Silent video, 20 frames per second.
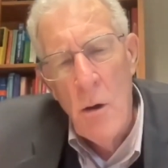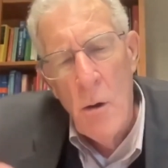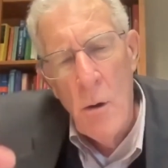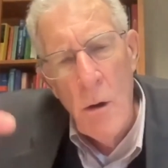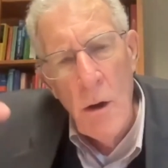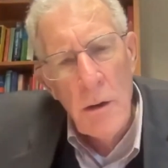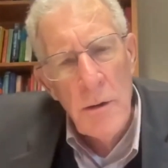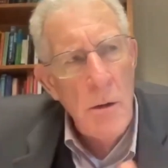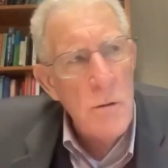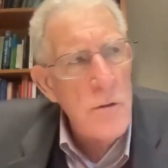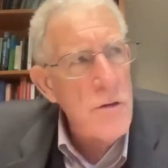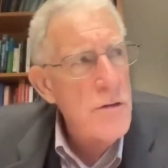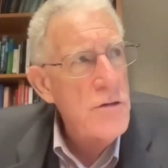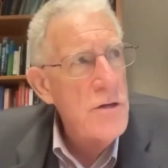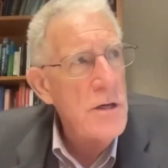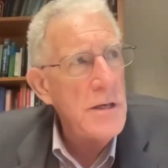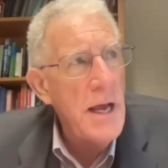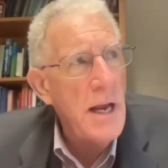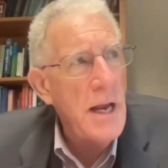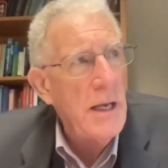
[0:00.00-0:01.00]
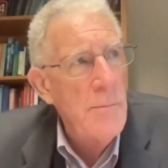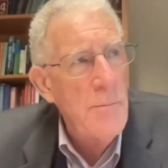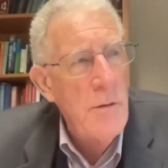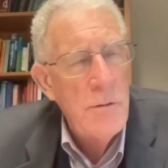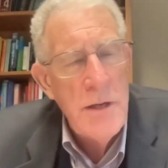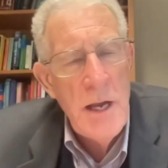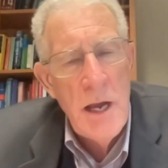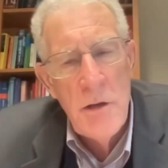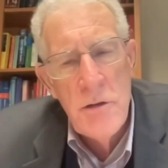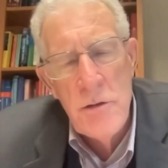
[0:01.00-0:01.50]
All those genetic
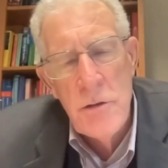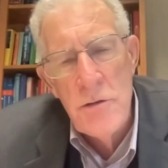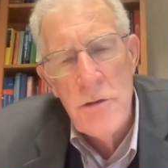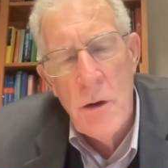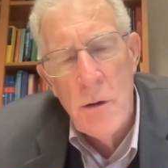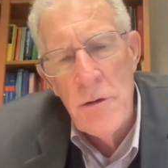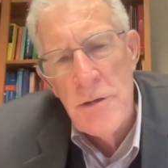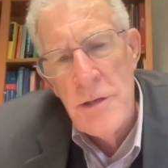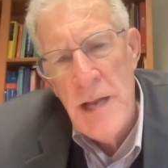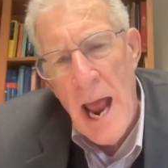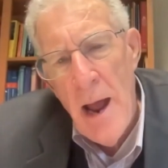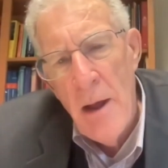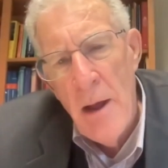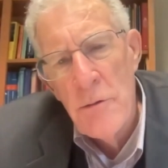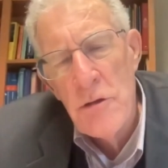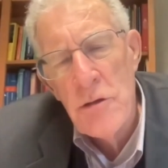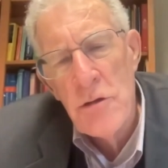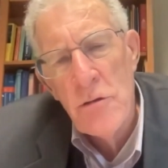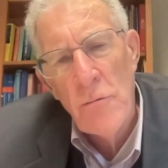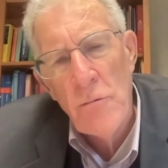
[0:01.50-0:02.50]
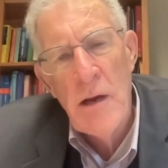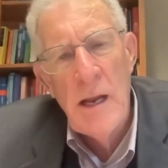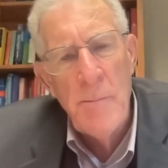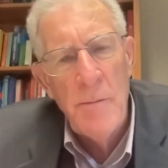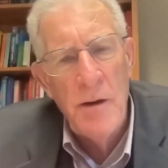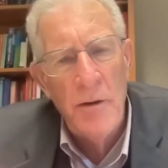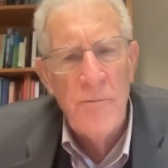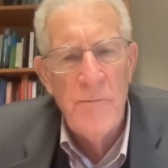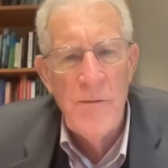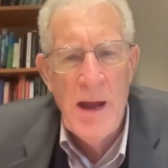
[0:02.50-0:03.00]
mutations are
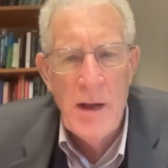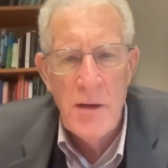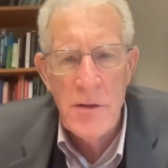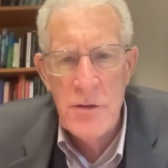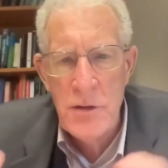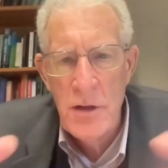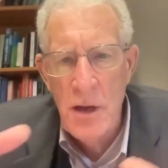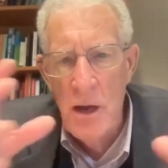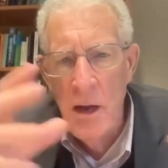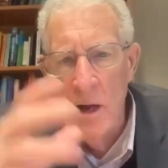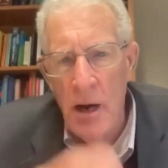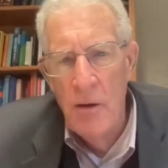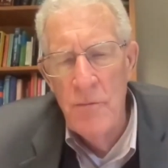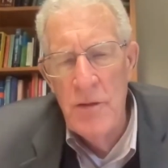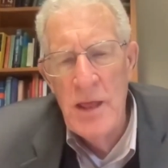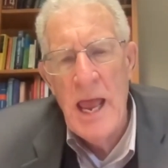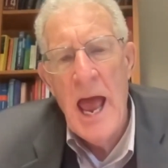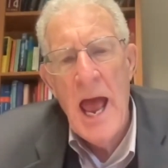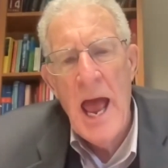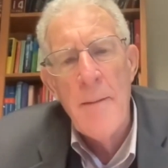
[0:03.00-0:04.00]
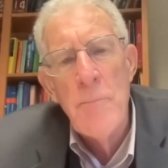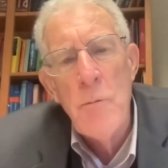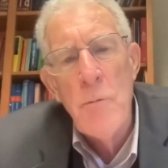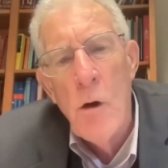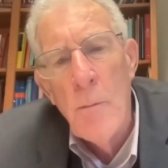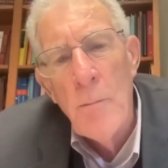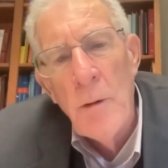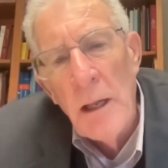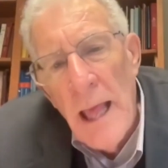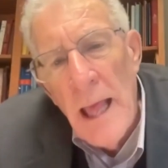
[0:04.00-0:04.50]
downstream effects of the
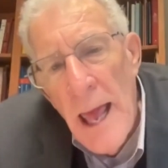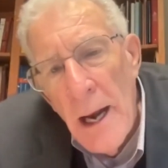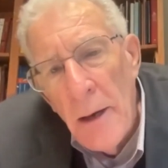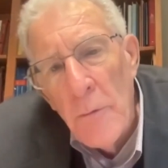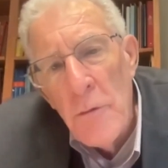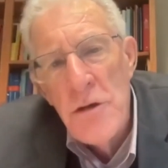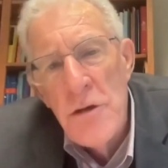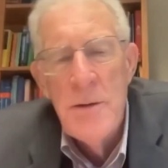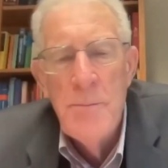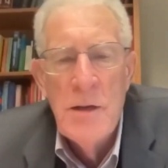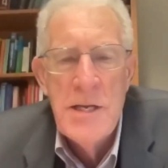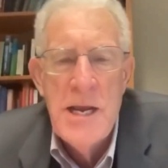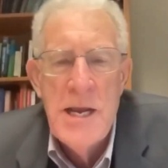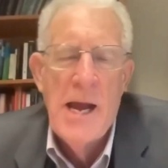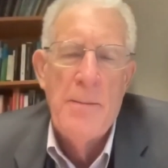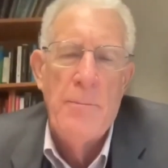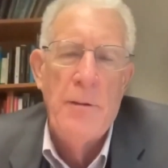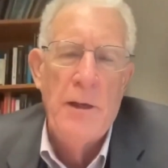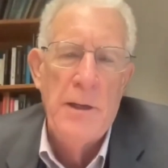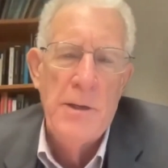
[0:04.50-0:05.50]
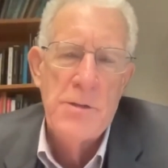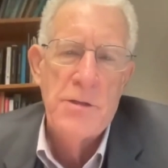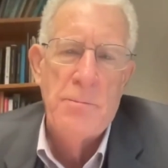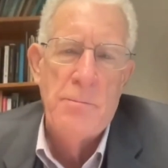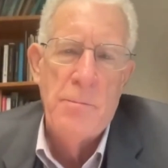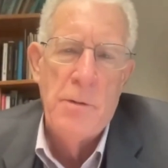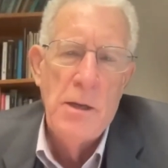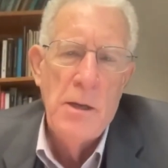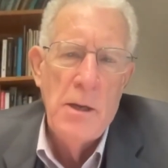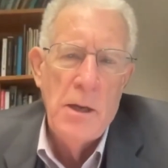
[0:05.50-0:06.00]
abnormal energy metabolism.